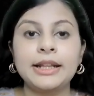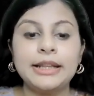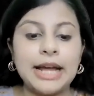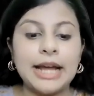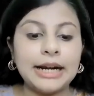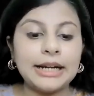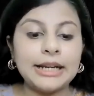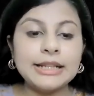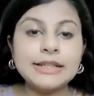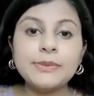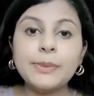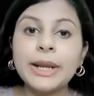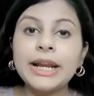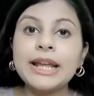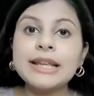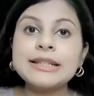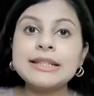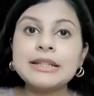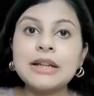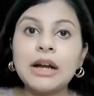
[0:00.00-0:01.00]
that is
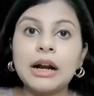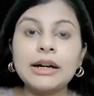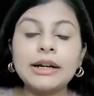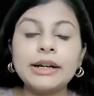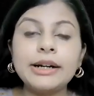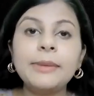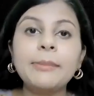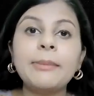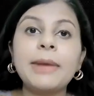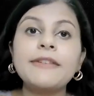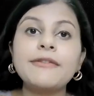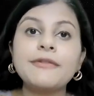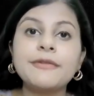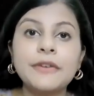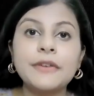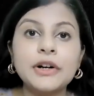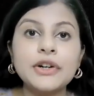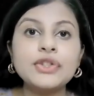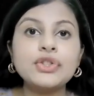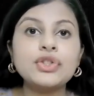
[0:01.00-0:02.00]
when I started my
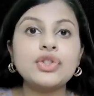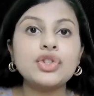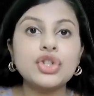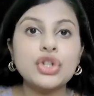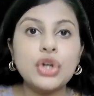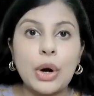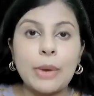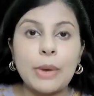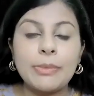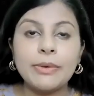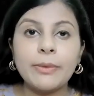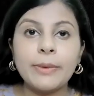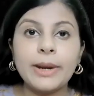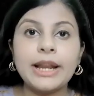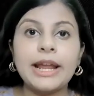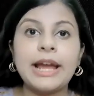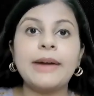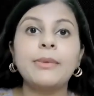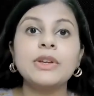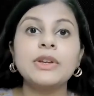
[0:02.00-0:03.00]
first job,
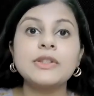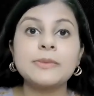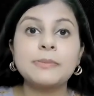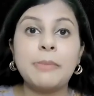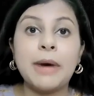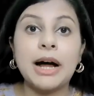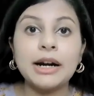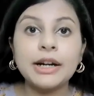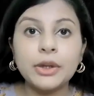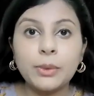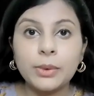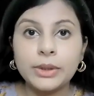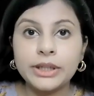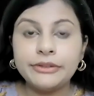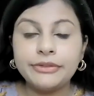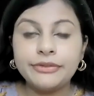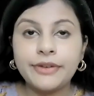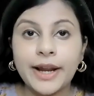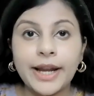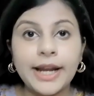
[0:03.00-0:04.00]
when I was part
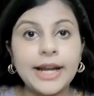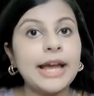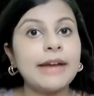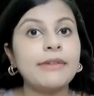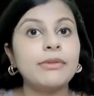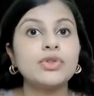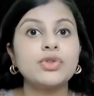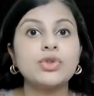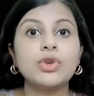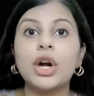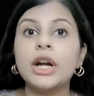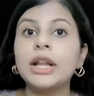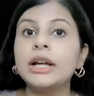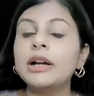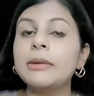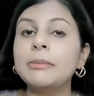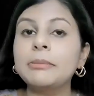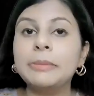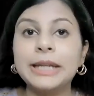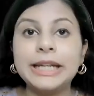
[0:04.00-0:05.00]
qualified, I was not a
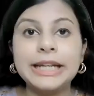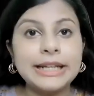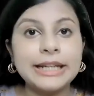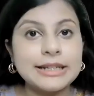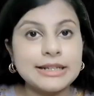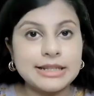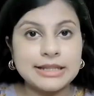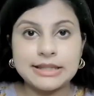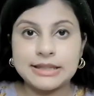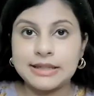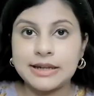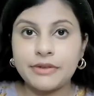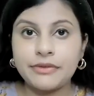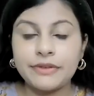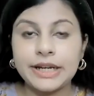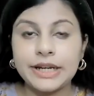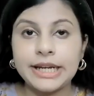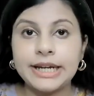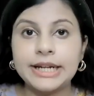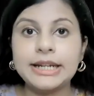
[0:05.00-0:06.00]
complete ACC
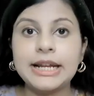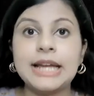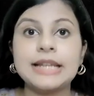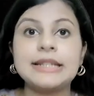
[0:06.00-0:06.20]
affiliate.